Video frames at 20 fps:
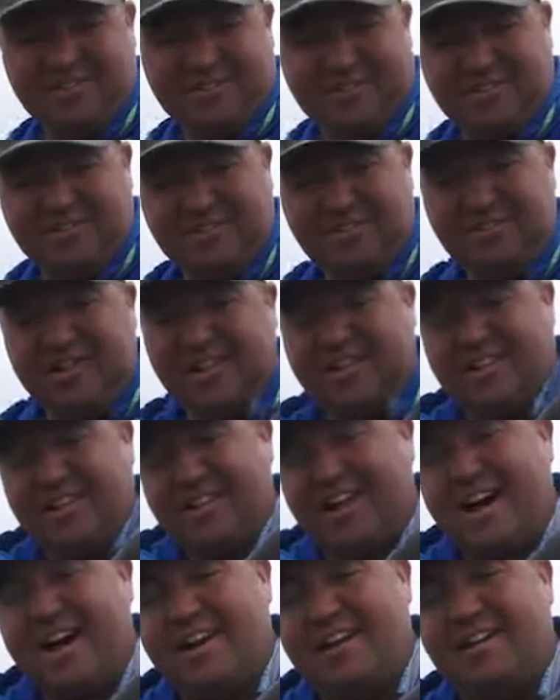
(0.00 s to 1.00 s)
fish doing a
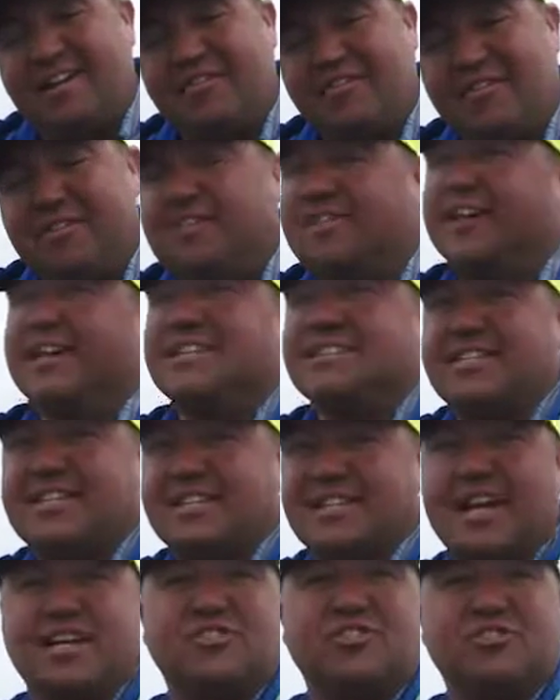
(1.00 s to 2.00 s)
lot of different things.
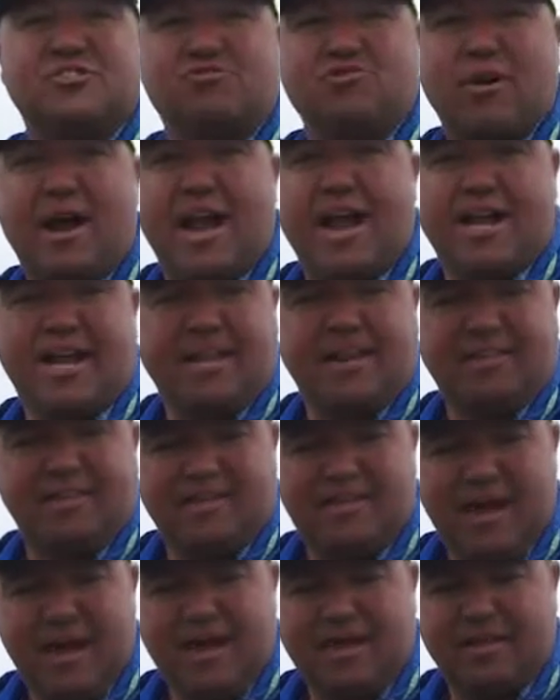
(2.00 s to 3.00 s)
These guys are dragging in the
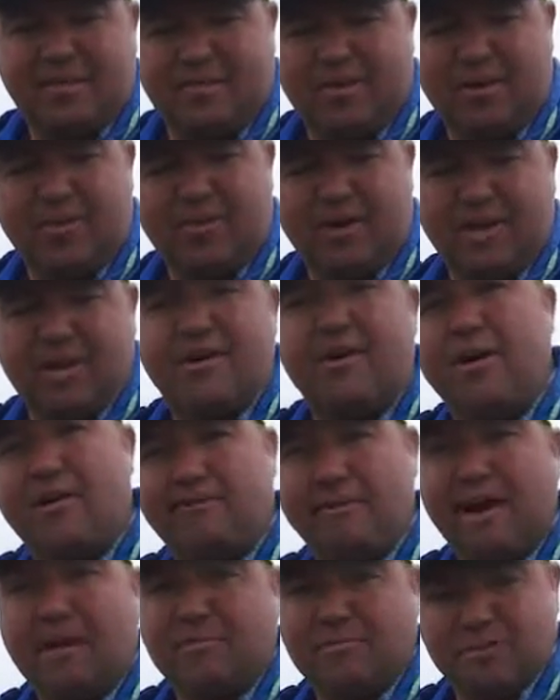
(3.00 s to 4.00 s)
back of the boat right now. I've
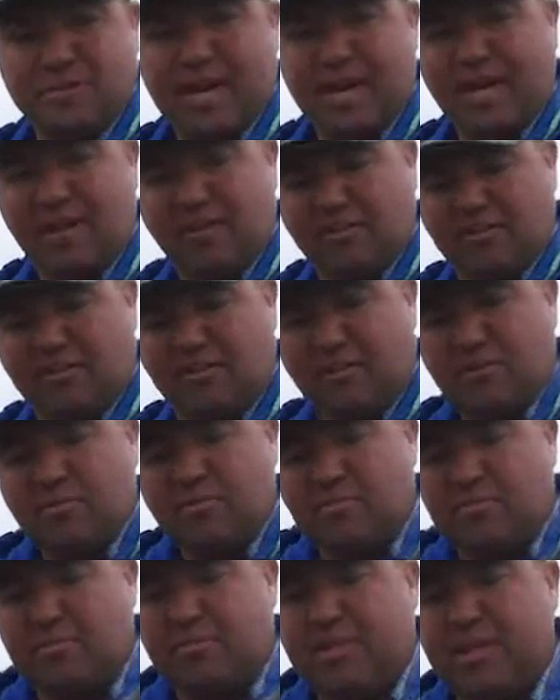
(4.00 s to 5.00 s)
got them dragging
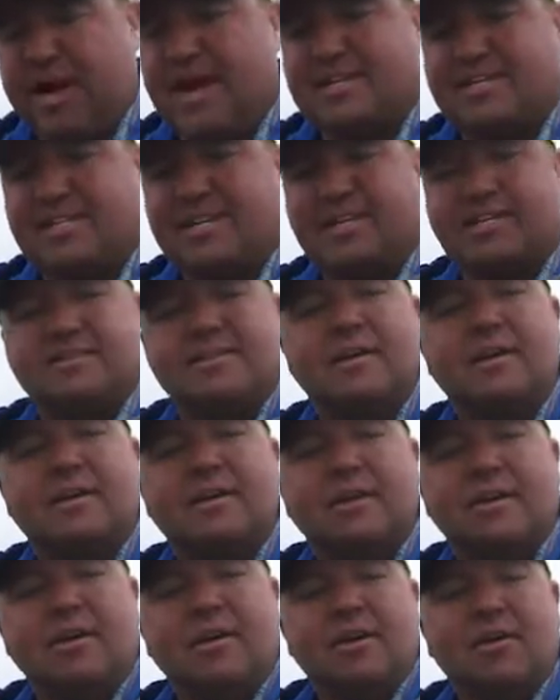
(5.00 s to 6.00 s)
tubes and plastics.
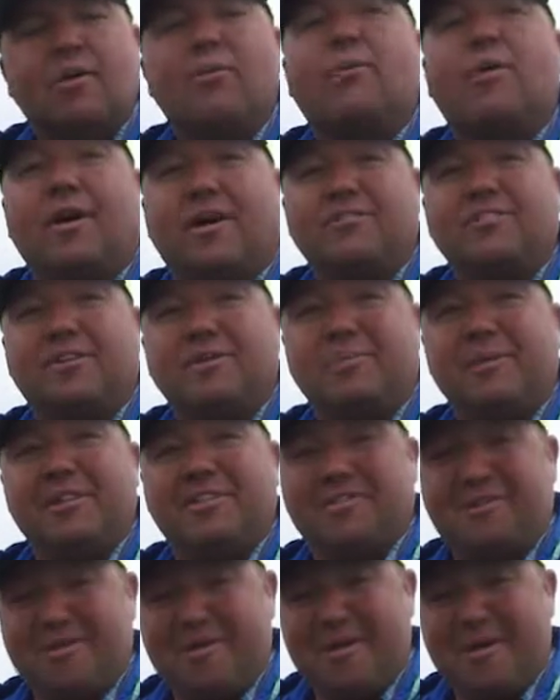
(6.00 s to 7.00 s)
We're also going to be
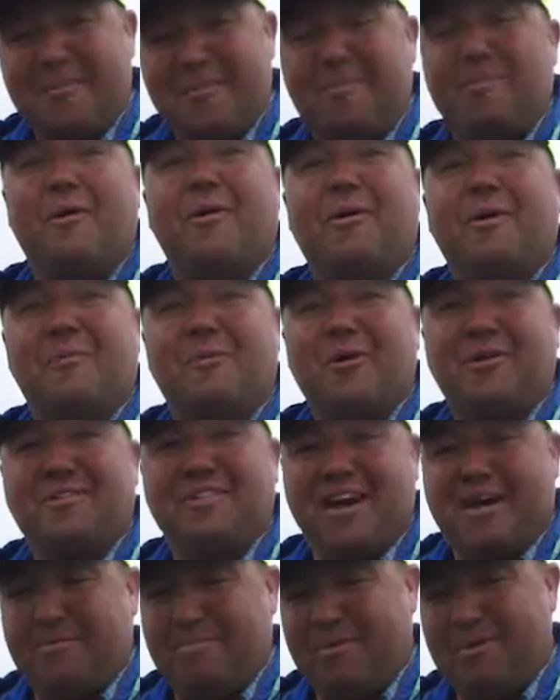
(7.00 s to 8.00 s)
throwing more and more
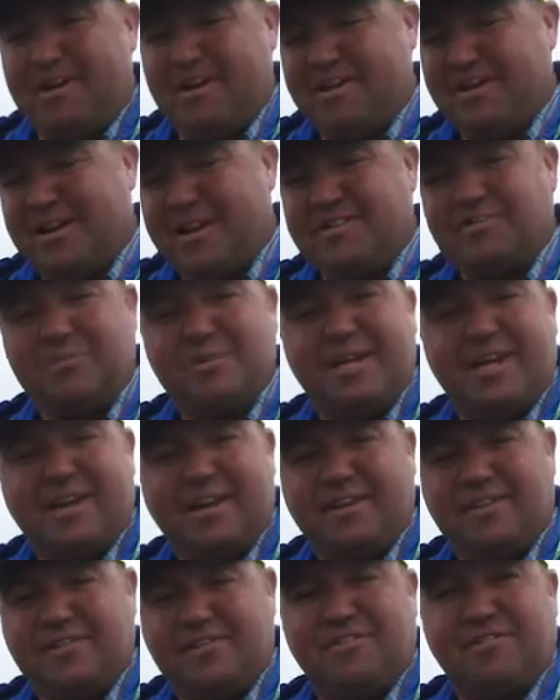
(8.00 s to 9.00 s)
top water as we get
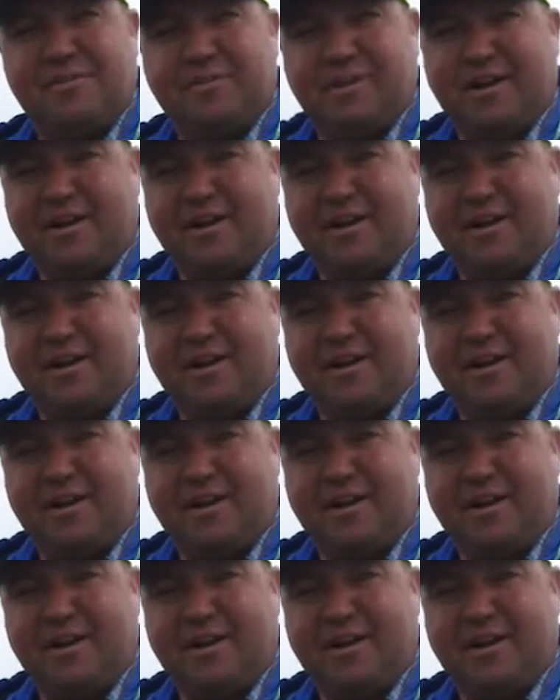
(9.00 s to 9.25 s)
into June